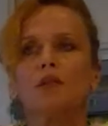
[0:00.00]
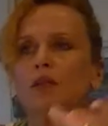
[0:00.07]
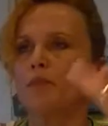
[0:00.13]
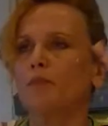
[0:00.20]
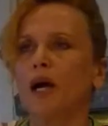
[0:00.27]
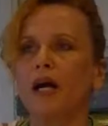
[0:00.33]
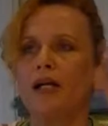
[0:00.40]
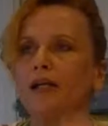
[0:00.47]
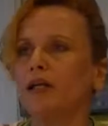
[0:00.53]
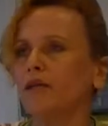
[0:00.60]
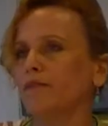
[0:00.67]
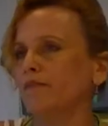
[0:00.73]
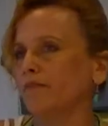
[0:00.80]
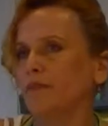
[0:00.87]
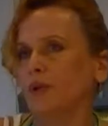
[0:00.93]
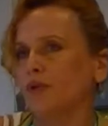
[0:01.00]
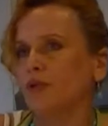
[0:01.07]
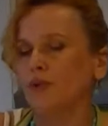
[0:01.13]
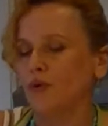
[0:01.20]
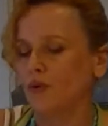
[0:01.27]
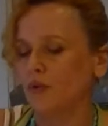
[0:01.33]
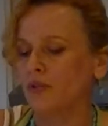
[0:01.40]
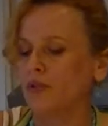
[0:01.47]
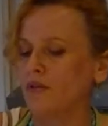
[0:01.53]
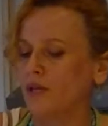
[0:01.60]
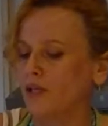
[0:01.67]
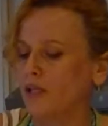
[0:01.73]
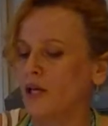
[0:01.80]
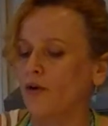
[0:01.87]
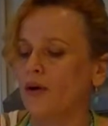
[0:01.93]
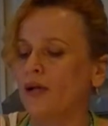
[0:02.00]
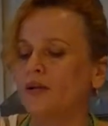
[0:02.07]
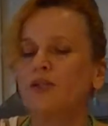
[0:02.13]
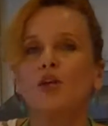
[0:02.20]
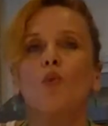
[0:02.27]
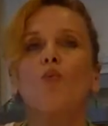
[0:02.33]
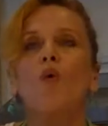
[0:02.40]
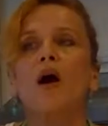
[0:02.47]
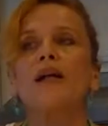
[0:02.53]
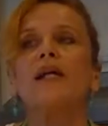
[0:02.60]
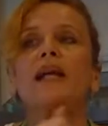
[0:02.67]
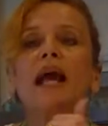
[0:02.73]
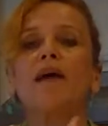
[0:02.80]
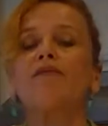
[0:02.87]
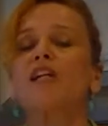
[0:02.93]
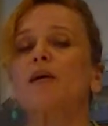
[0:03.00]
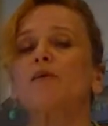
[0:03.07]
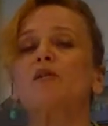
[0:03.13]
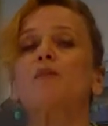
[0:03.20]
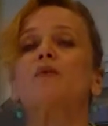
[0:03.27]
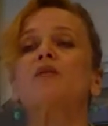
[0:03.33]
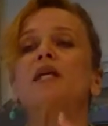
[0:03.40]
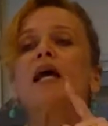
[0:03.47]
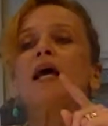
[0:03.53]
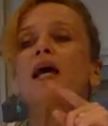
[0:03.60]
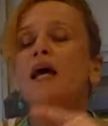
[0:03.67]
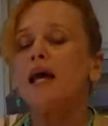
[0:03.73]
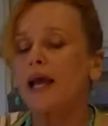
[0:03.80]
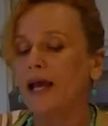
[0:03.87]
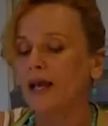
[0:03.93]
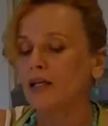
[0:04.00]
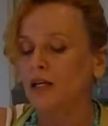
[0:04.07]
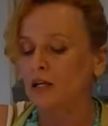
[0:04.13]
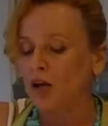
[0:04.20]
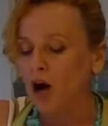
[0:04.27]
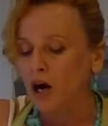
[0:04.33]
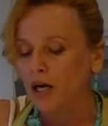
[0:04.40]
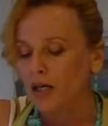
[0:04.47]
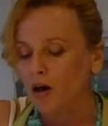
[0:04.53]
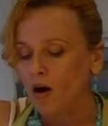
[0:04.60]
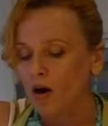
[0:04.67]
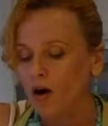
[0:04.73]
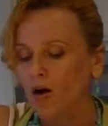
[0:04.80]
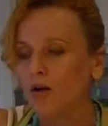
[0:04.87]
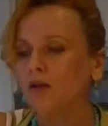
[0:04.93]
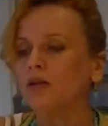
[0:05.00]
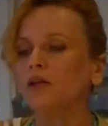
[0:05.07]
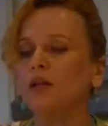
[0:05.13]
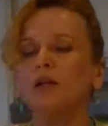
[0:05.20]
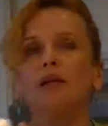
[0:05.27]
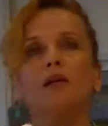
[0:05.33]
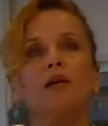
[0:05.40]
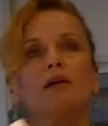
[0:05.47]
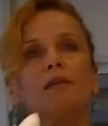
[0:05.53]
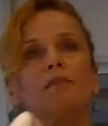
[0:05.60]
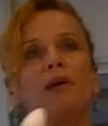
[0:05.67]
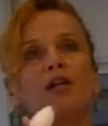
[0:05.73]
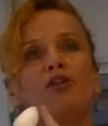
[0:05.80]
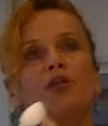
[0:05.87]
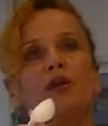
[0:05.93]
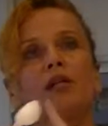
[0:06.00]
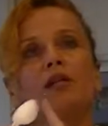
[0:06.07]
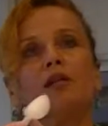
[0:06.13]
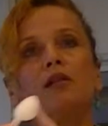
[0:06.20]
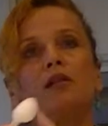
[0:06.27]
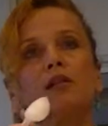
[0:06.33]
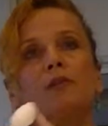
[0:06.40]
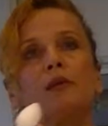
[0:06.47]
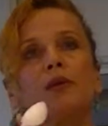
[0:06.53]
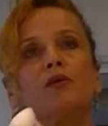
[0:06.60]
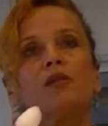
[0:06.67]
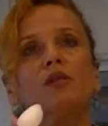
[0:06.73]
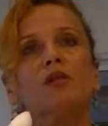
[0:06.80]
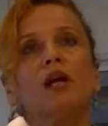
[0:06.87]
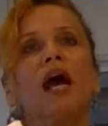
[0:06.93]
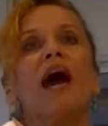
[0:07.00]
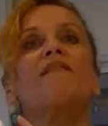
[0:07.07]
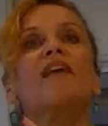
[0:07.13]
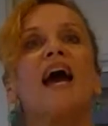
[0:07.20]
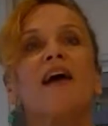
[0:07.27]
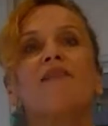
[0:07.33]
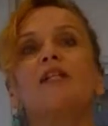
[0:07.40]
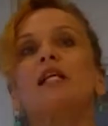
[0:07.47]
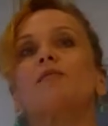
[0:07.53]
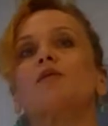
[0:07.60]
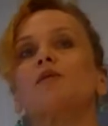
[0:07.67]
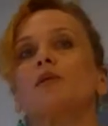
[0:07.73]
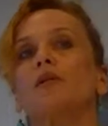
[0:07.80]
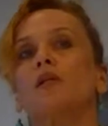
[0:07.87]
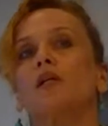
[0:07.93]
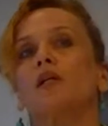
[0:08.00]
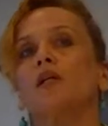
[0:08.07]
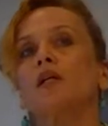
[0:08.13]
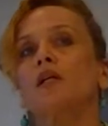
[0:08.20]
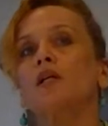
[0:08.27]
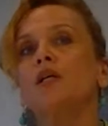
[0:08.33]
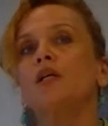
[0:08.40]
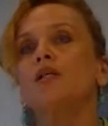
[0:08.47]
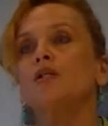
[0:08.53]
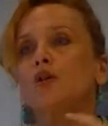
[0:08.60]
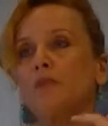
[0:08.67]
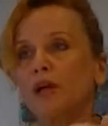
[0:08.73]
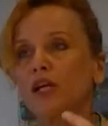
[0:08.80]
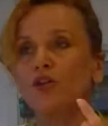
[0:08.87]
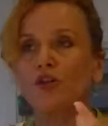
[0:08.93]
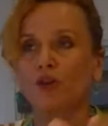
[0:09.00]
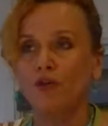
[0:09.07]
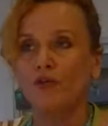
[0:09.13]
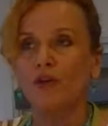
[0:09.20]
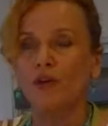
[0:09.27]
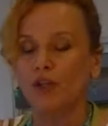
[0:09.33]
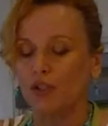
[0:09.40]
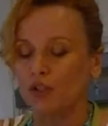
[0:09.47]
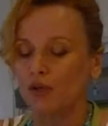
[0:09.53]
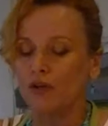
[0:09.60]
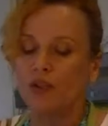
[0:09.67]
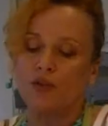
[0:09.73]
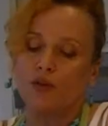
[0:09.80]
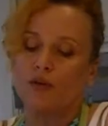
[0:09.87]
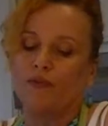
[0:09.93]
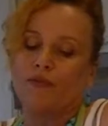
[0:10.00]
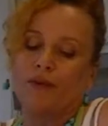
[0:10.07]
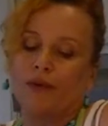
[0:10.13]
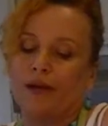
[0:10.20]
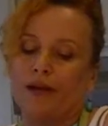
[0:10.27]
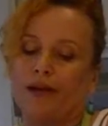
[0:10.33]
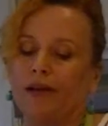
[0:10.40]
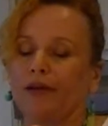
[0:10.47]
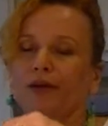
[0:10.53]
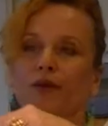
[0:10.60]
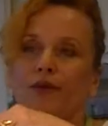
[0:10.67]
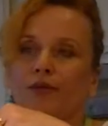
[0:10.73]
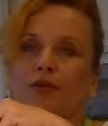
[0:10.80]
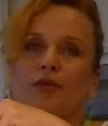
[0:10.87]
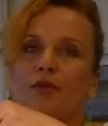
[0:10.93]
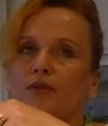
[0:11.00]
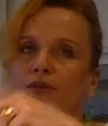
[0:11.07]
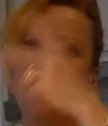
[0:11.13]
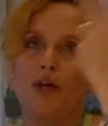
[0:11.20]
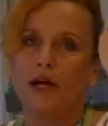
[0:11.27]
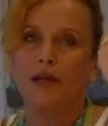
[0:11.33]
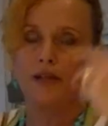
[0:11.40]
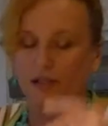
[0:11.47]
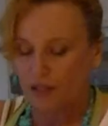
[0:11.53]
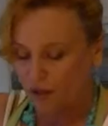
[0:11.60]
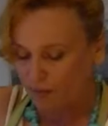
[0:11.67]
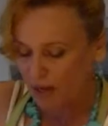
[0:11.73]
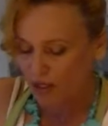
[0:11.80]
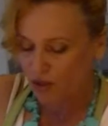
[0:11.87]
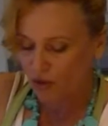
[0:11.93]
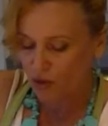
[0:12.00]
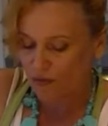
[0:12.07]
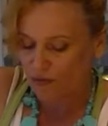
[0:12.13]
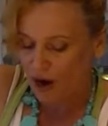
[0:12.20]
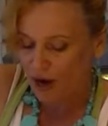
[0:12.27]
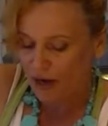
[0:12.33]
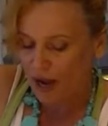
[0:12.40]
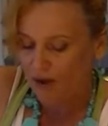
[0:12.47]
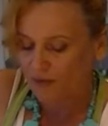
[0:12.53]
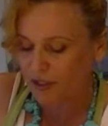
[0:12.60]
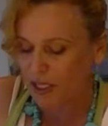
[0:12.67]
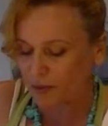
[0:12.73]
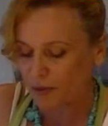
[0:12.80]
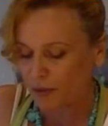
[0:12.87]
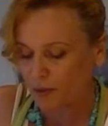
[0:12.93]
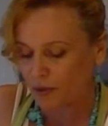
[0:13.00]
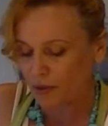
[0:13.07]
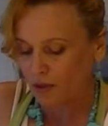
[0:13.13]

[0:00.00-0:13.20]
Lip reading: You can buy it at most stores. They carry it. So 1.5 tablespoons, and not all measuring spoons have 1/2 tablespoon. So make sure if you're going to do this, or if you're getting, or just check and see, make sure you've got 1/2 tablespoon.